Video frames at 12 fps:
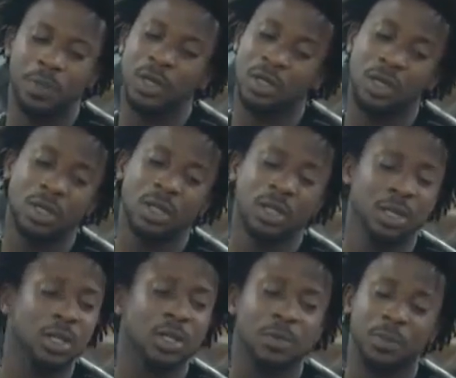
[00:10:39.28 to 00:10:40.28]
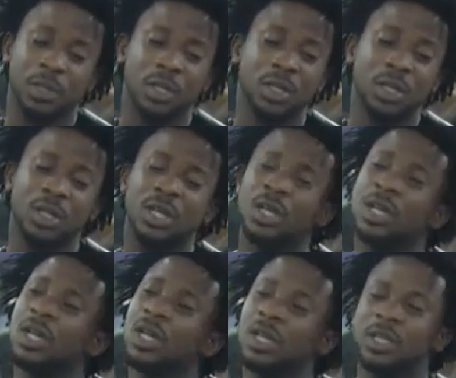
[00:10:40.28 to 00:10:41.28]
baby,
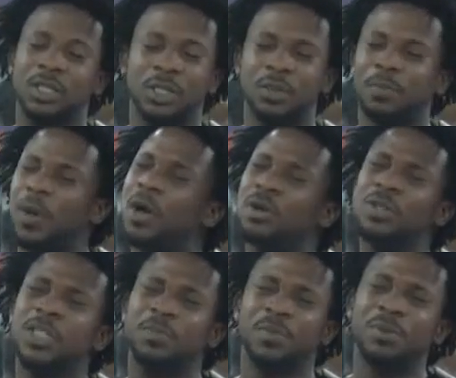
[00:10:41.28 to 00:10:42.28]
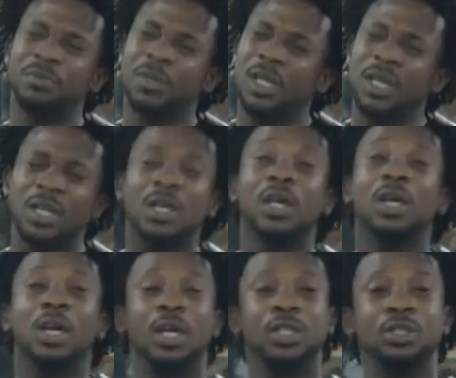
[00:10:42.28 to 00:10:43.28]
it's supposed to be me
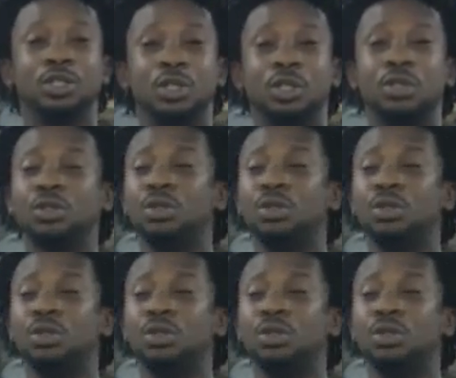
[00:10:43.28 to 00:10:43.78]
and you.